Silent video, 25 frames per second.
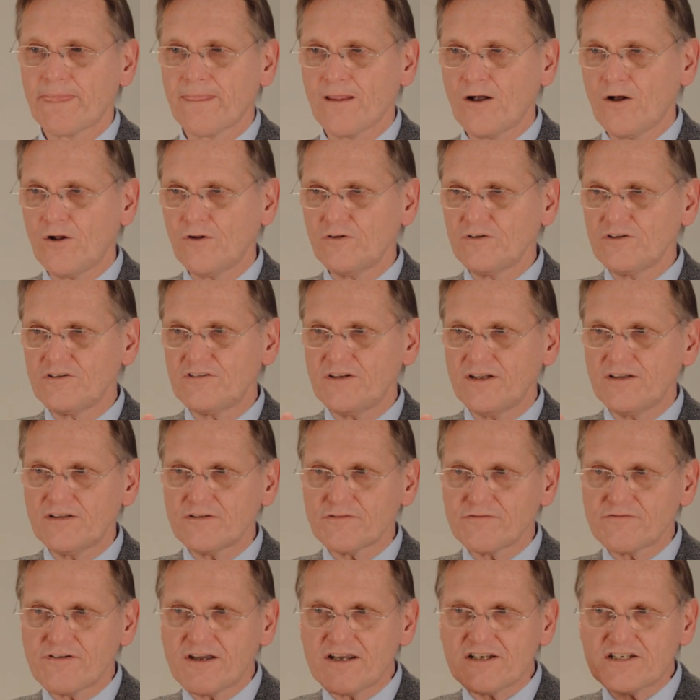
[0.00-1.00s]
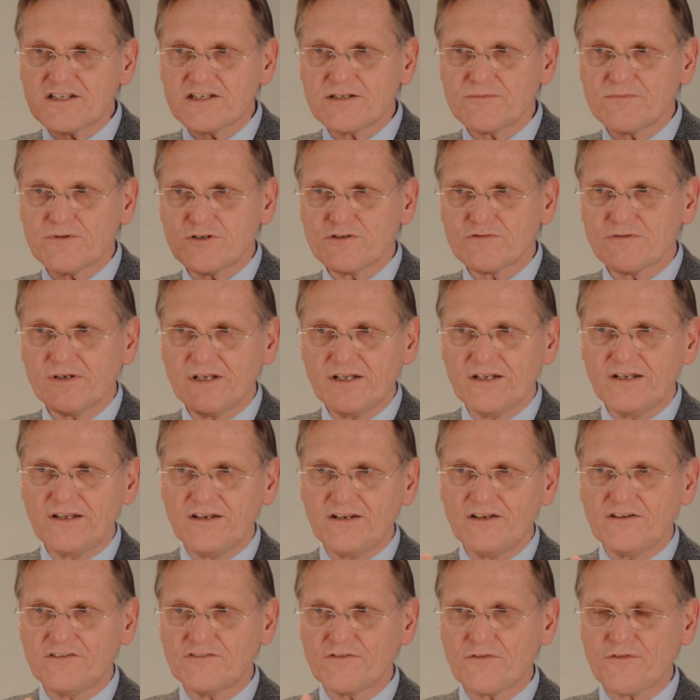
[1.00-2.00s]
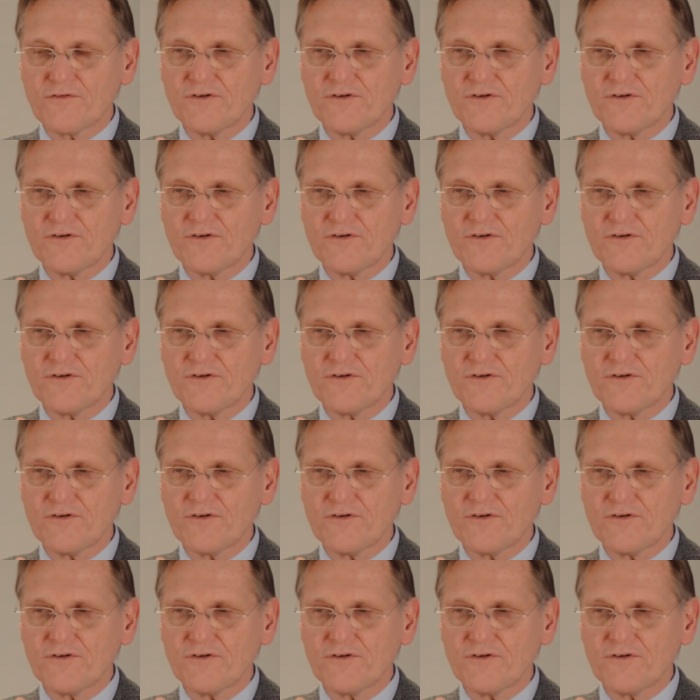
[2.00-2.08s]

all these interfaces between these